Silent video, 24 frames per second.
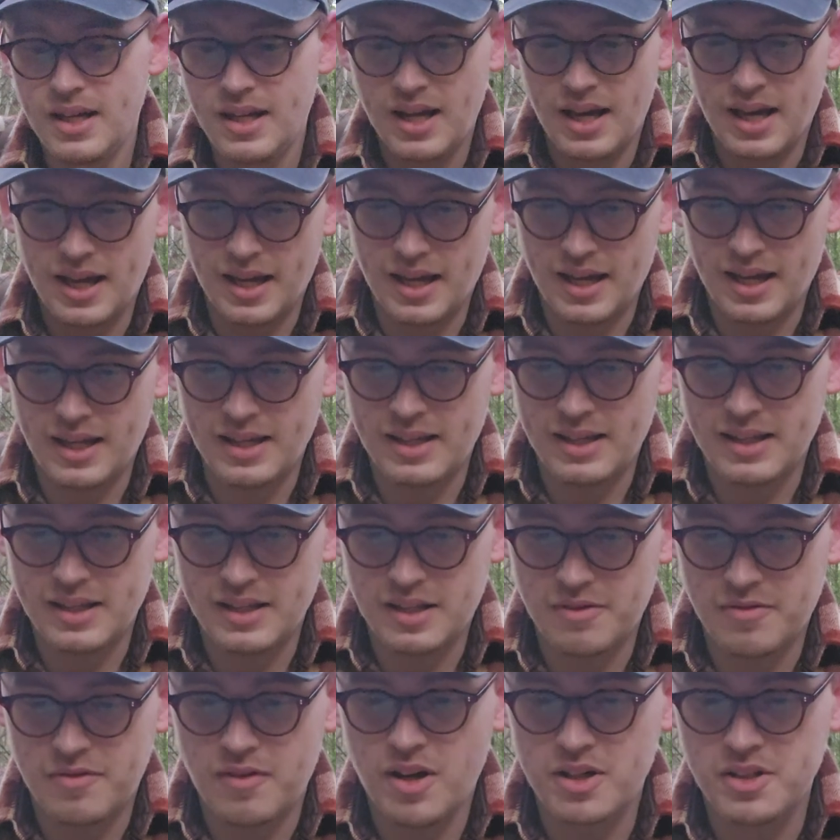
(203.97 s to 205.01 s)

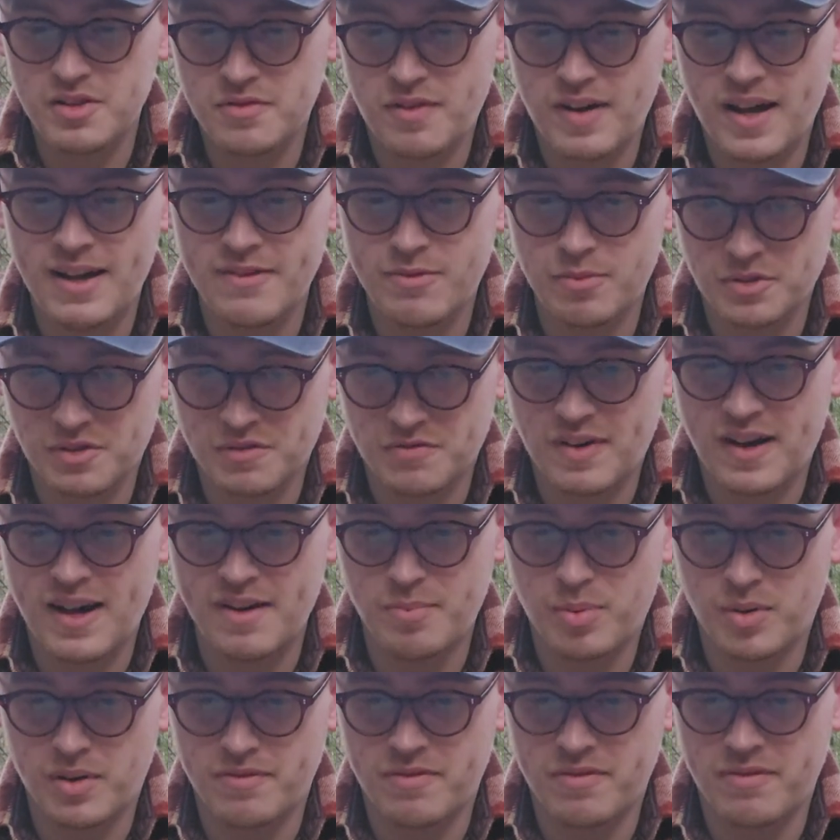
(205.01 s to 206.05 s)
The Flux 5 was
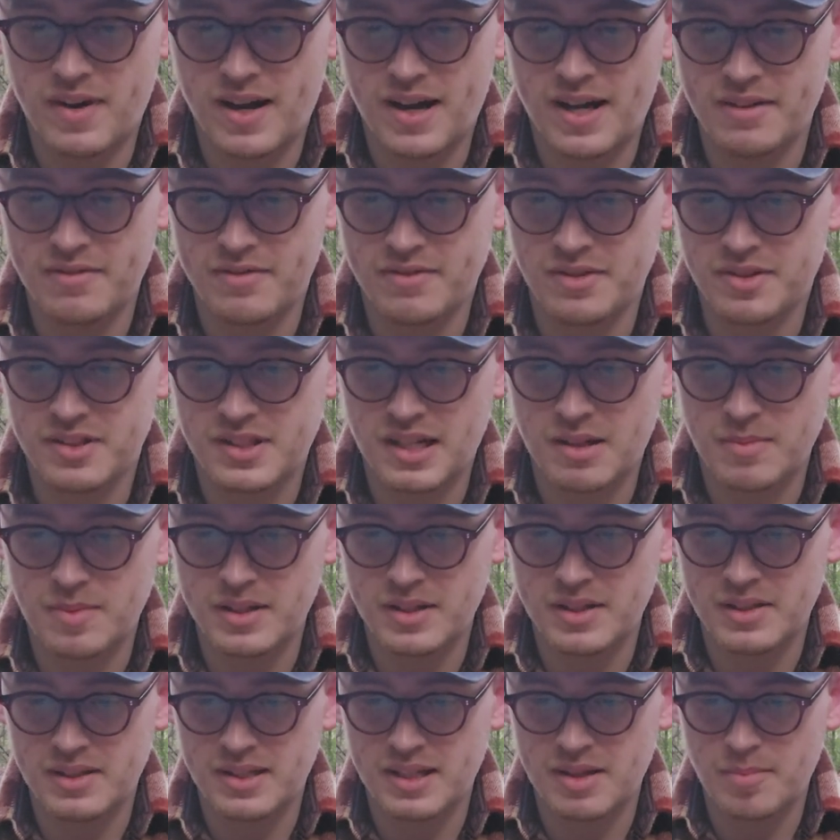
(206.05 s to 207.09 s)
5.5
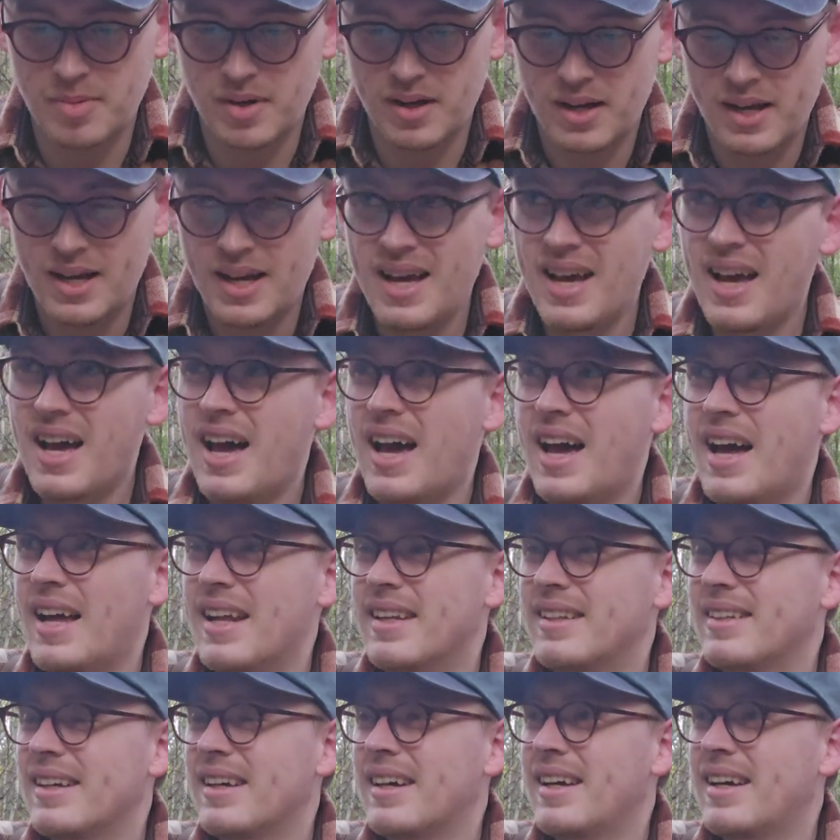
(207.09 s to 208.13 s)
centimeters deep,
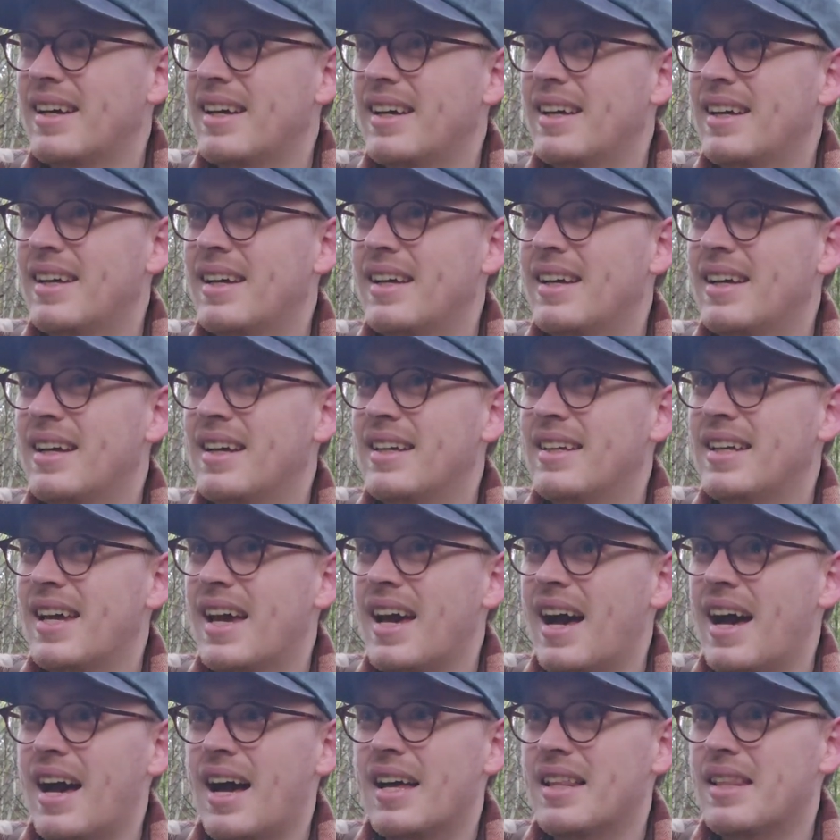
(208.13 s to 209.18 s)
and
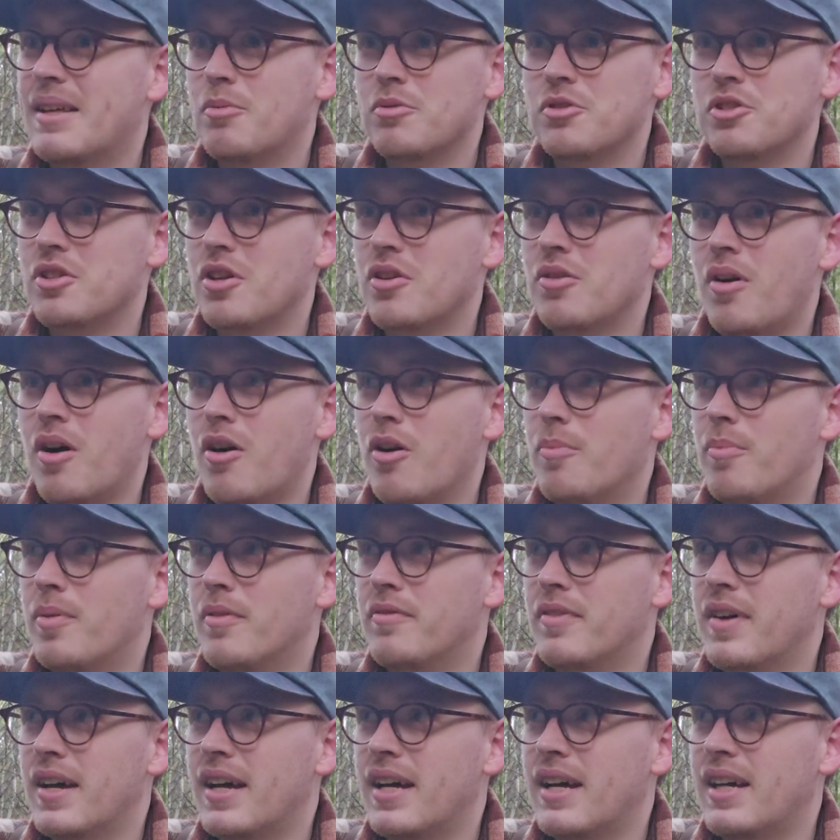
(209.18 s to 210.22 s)
yeah, there was no hope
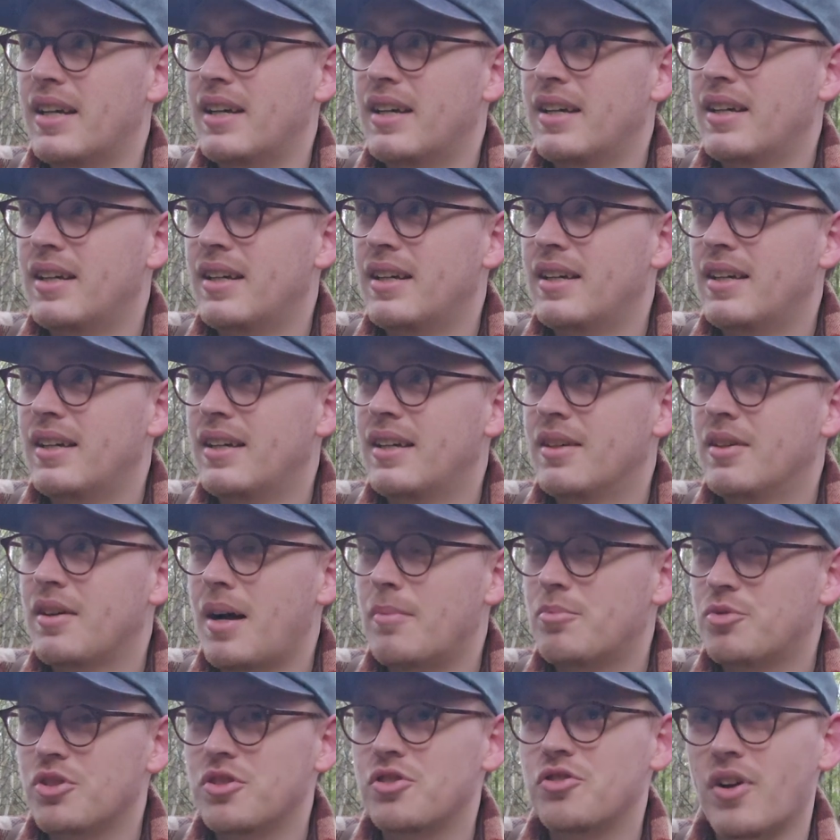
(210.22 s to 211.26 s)
of,
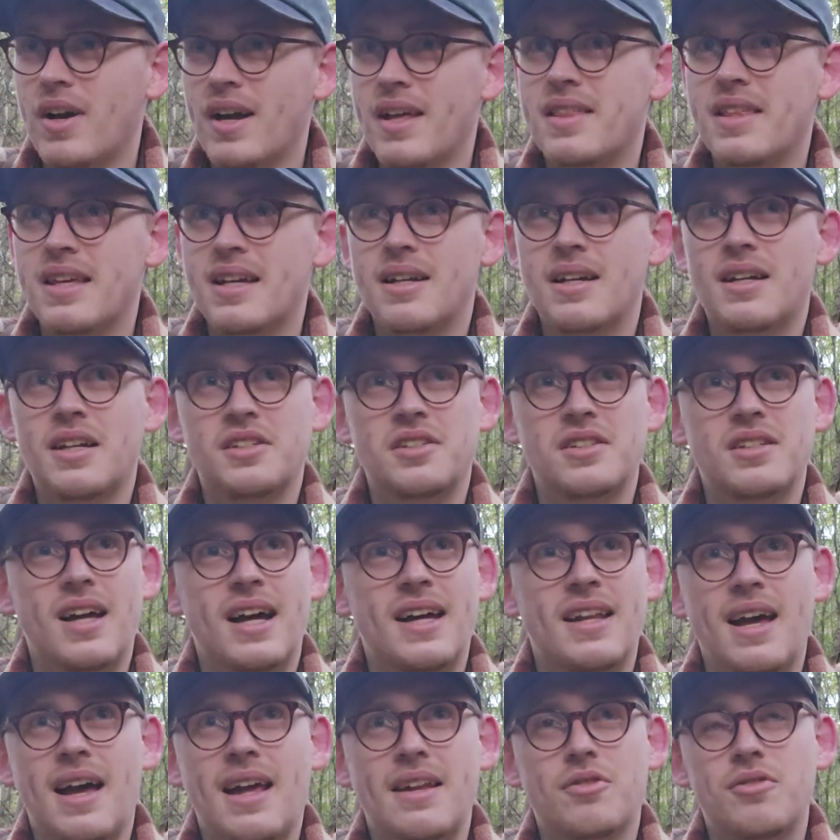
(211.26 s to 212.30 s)
I'm just trying to think, because
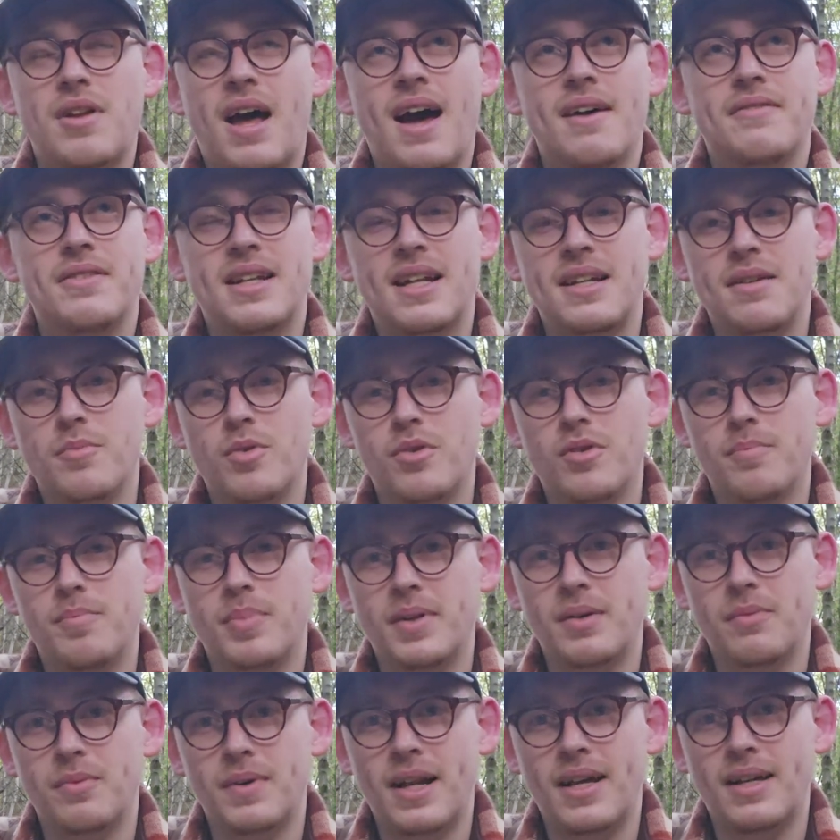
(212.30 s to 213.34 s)
I don't have it anymore,
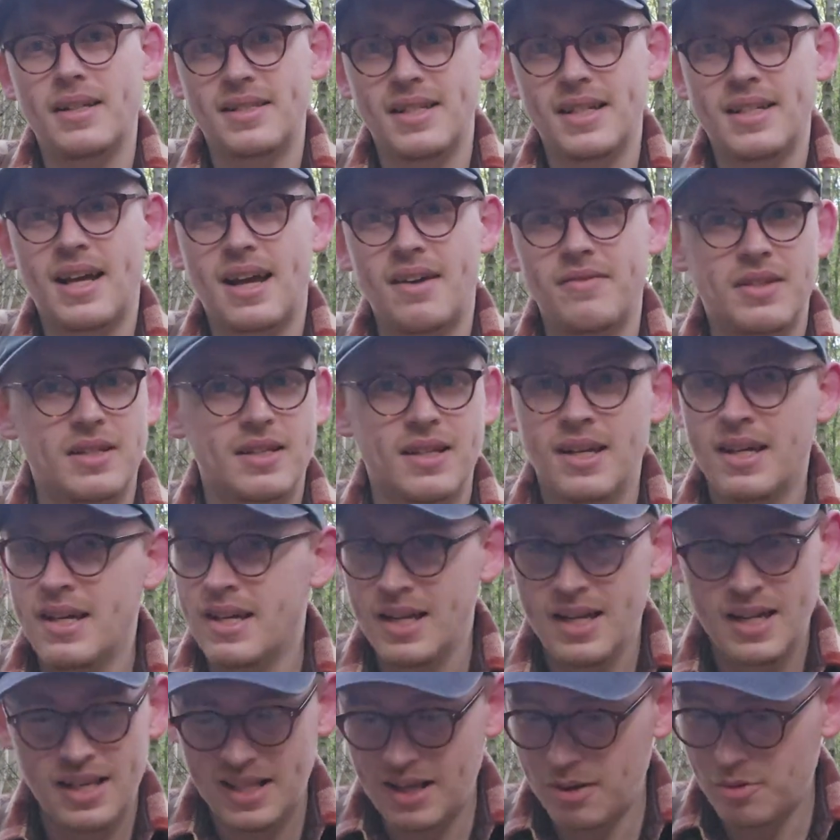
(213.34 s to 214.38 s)
but when I did have it,
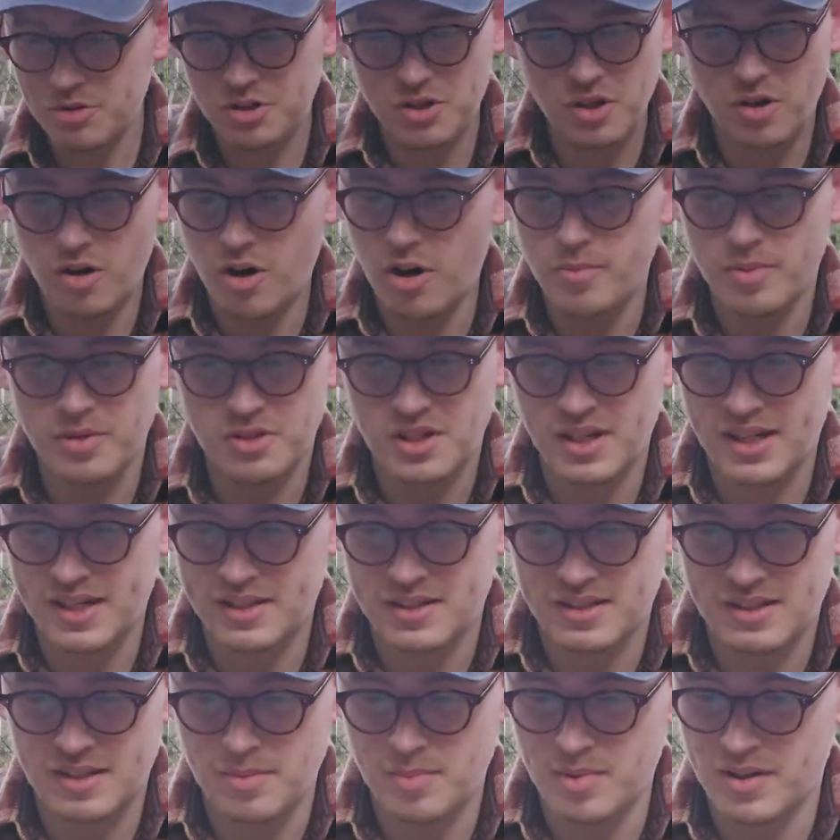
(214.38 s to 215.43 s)
there was no hope of side
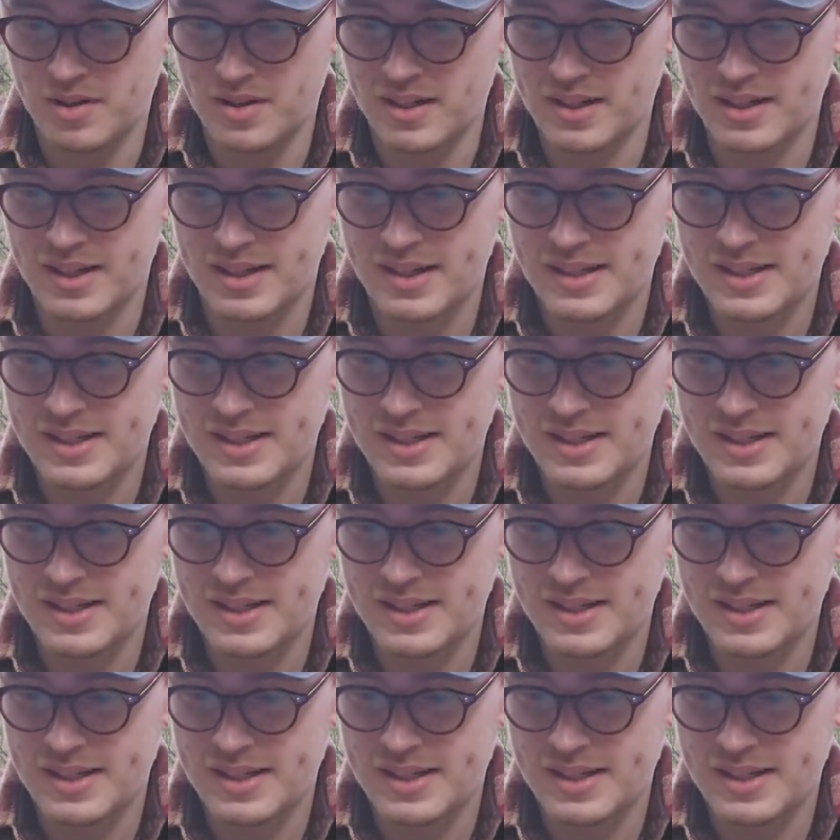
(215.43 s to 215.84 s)
sleeping on it.